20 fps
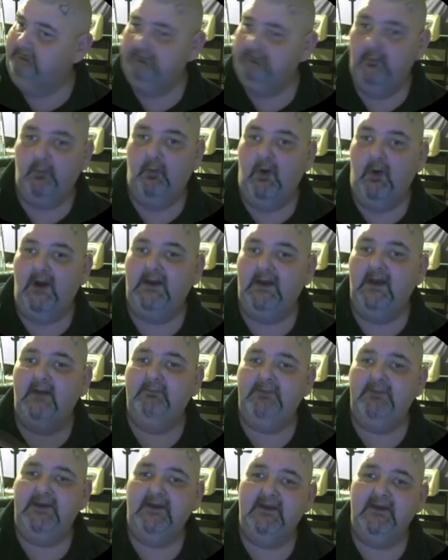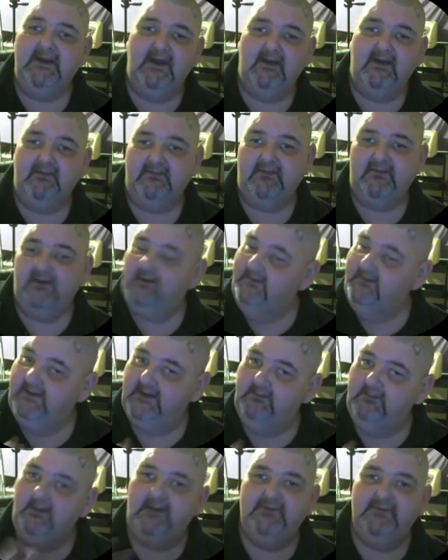why not be a guest? Take
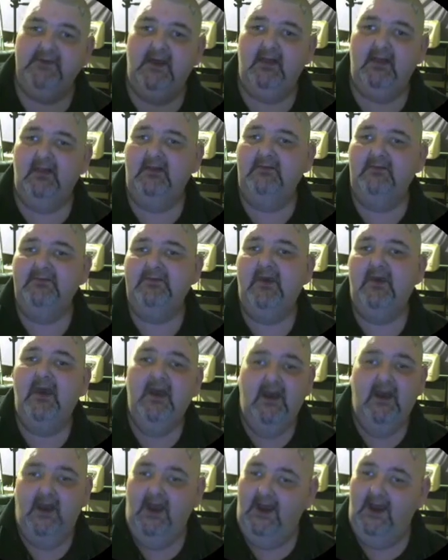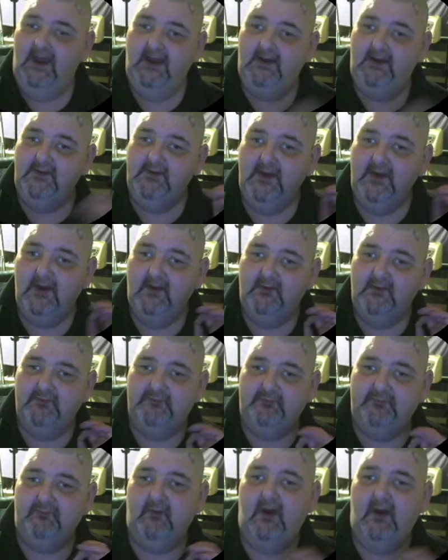my challenge and
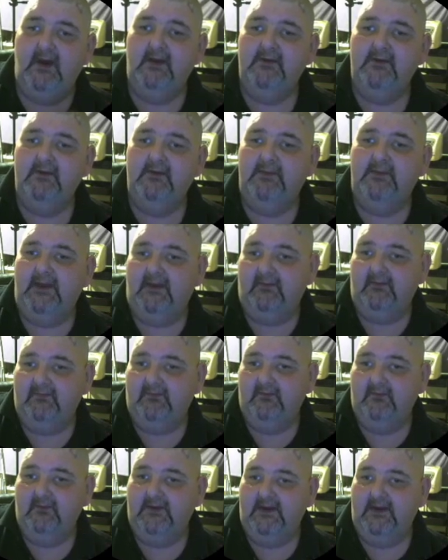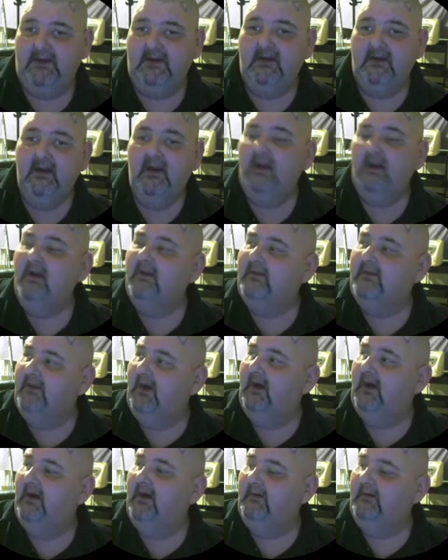try your best, okay?
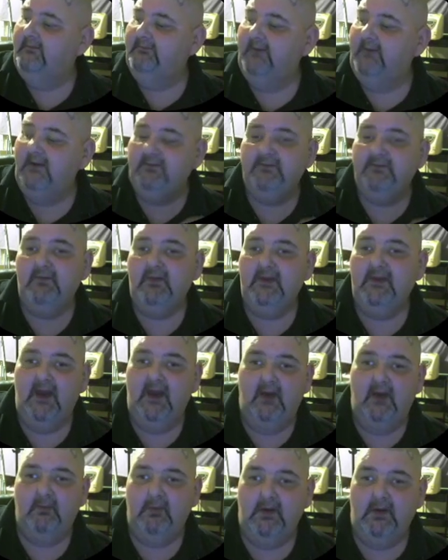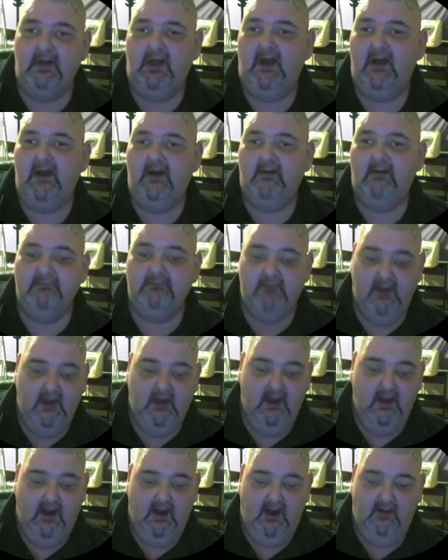Eventually, I will have
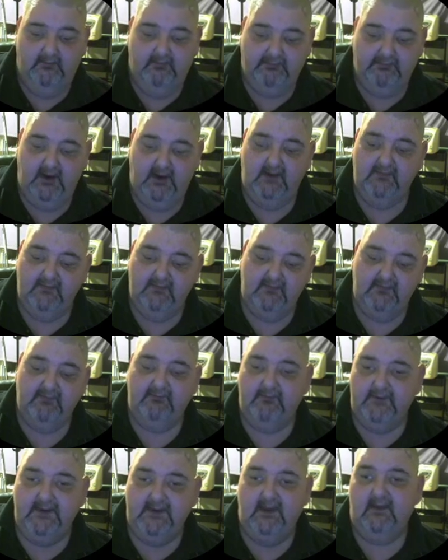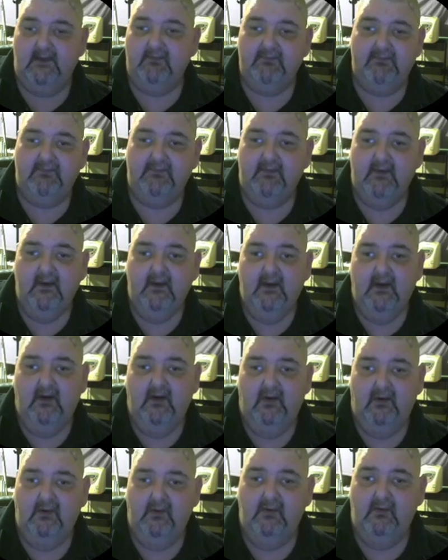prizes for guests
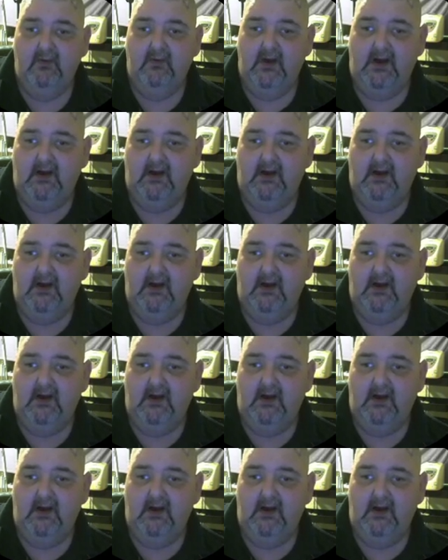who